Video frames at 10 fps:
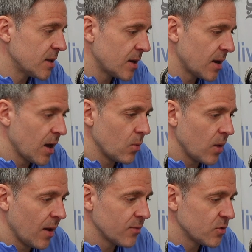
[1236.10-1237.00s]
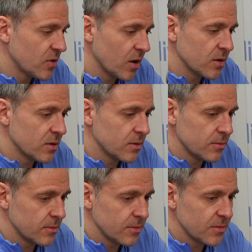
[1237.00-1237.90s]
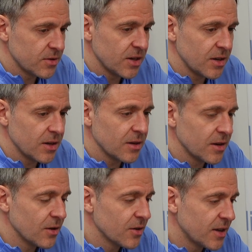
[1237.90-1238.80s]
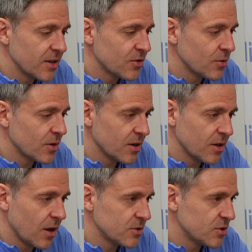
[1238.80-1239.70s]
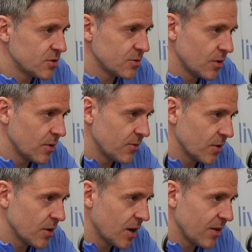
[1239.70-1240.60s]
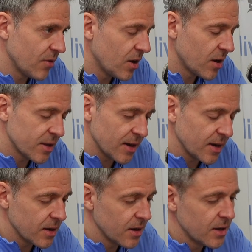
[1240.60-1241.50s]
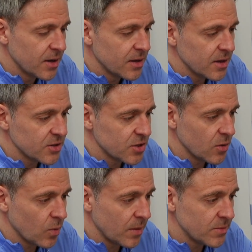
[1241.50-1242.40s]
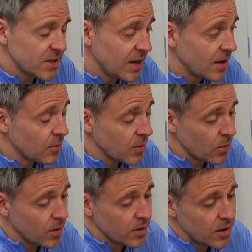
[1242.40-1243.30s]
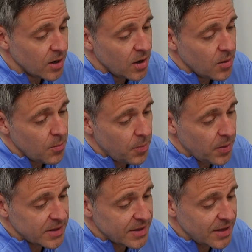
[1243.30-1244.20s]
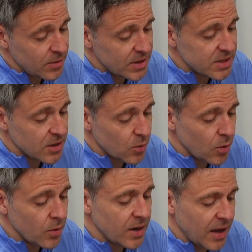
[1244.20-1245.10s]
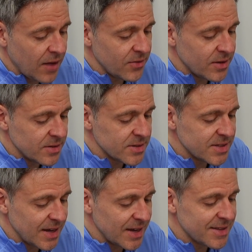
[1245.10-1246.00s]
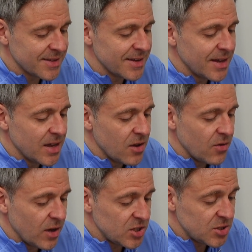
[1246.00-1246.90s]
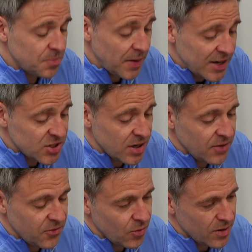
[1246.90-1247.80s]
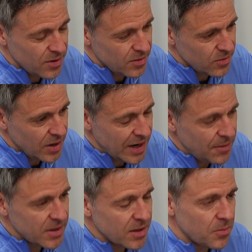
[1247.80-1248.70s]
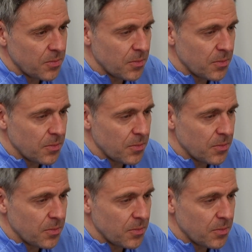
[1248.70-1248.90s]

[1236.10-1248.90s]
that now we have to start sending little kids to cardiologists to know if they're going to have a heart attack. That's not what I'm saying, but there is a growing evidence that especially for the limited